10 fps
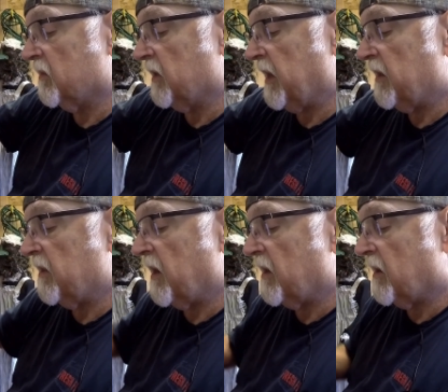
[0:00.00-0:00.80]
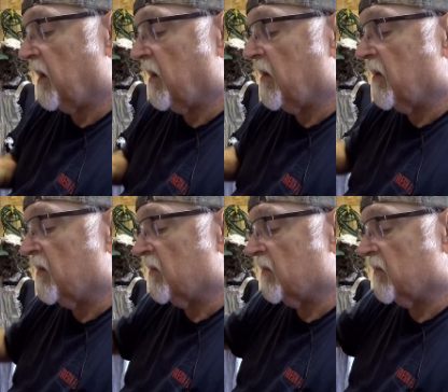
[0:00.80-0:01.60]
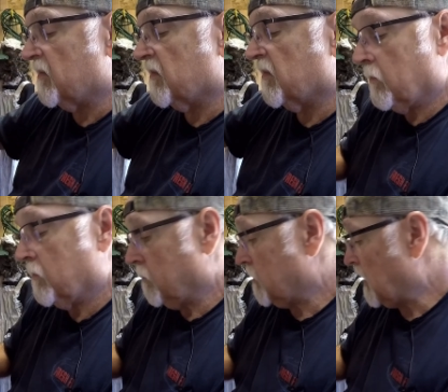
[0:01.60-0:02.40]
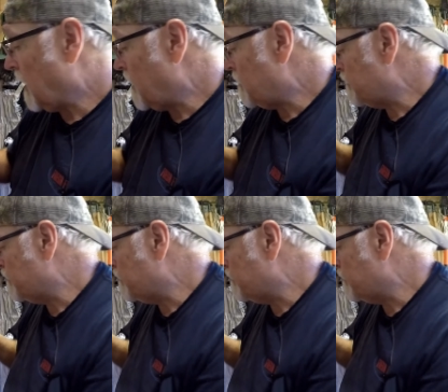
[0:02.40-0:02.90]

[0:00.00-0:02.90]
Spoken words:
Tighten that down. Okay.